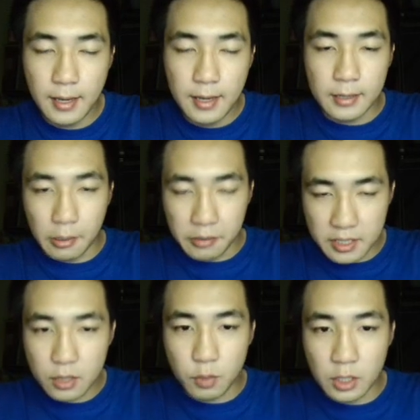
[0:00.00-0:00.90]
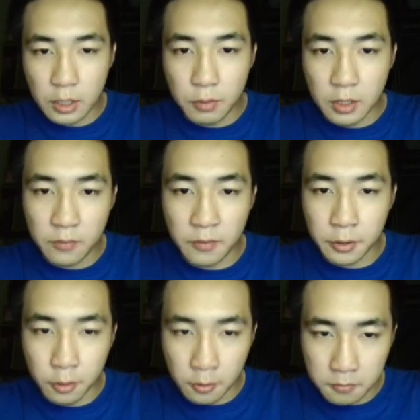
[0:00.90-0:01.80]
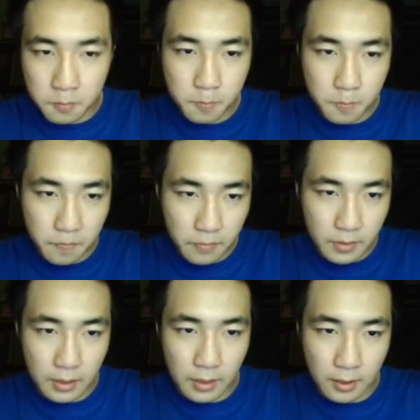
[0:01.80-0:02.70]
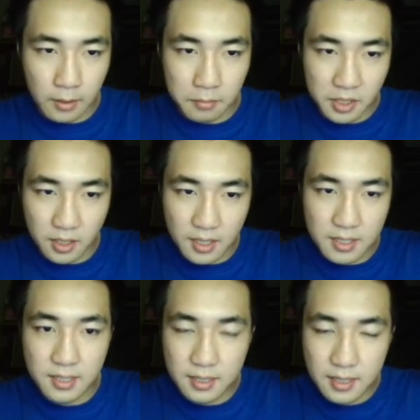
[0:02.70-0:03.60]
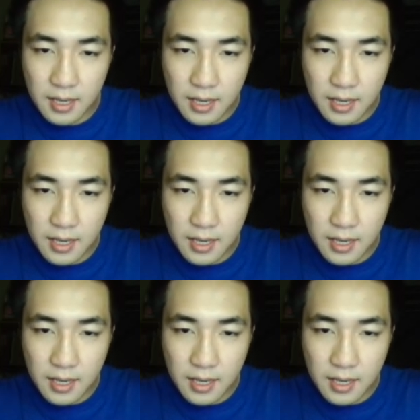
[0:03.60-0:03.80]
Now, this is really, really very good because